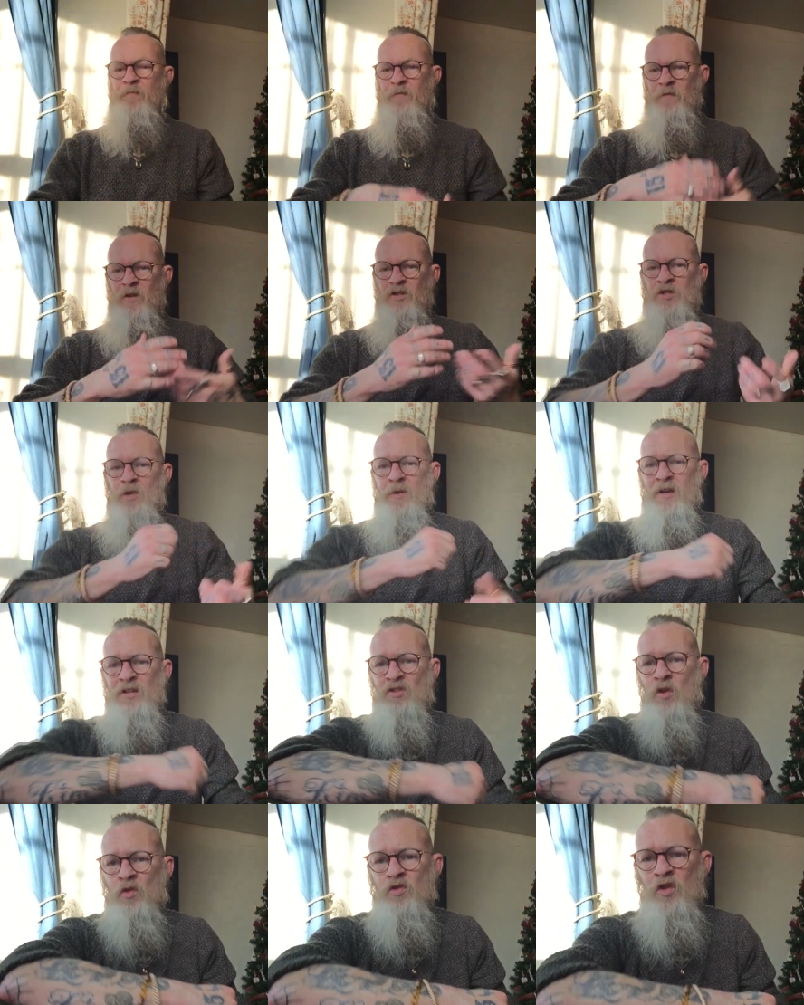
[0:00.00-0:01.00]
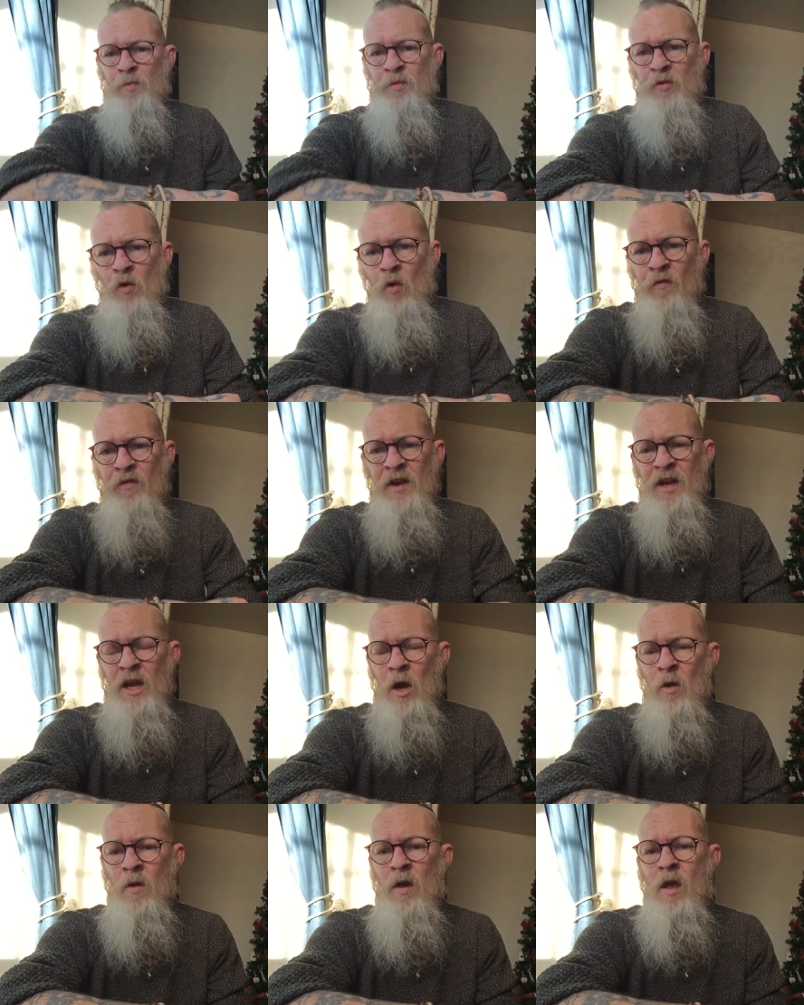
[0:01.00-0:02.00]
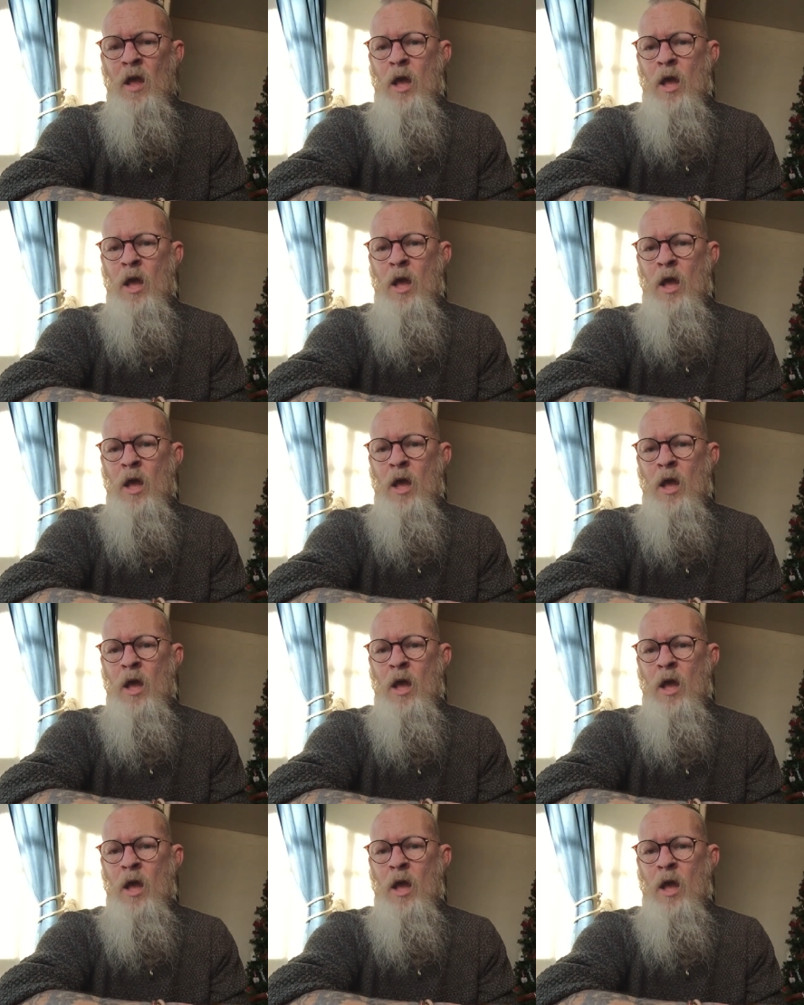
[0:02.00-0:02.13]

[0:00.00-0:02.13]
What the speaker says: for doing this on top of your video.